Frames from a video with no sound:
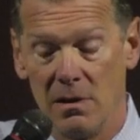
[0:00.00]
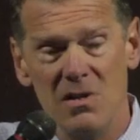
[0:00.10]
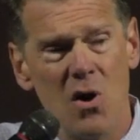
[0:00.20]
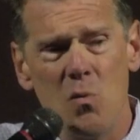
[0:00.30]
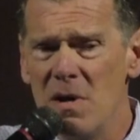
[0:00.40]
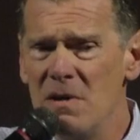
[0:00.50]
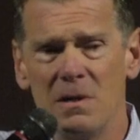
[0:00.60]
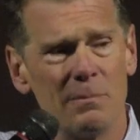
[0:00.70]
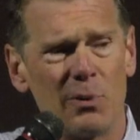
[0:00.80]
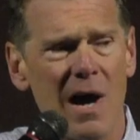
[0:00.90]
No
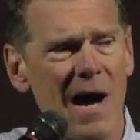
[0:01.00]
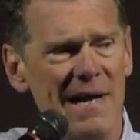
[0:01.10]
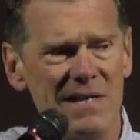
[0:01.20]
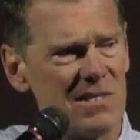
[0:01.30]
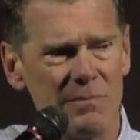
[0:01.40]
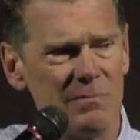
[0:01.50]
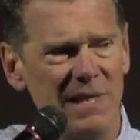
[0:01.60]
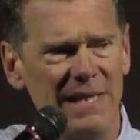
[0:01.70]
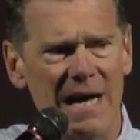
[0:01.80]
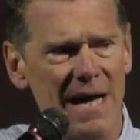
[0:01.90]
wonder pride is
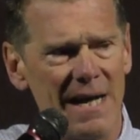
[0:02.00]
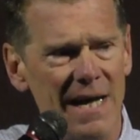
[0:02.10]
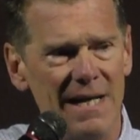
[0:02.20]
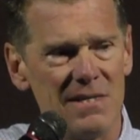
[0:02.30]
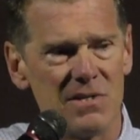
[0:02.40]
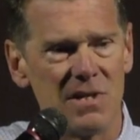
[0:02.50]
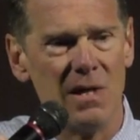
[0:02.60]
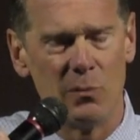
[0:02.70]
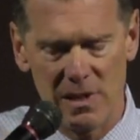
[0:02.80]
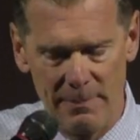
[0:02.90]
something God hates
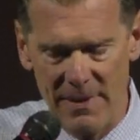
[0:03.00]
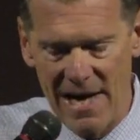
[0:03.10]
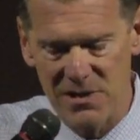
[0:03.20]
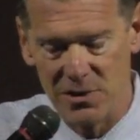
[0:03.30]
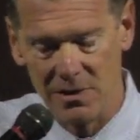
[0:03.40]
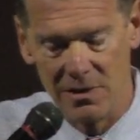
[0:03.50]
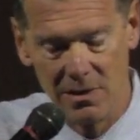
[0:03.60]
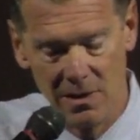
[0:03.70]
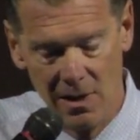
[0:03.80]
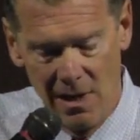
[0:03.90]
with a passion.
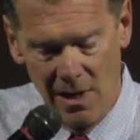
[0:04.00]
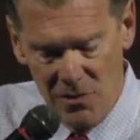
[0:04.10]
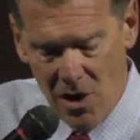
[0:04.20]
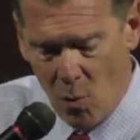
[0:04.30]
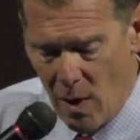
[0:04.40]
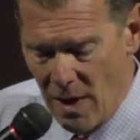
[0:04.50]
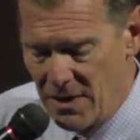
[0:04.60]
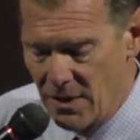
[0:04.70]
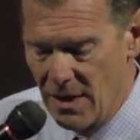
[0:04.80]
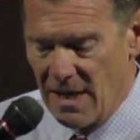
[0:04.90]
No wonder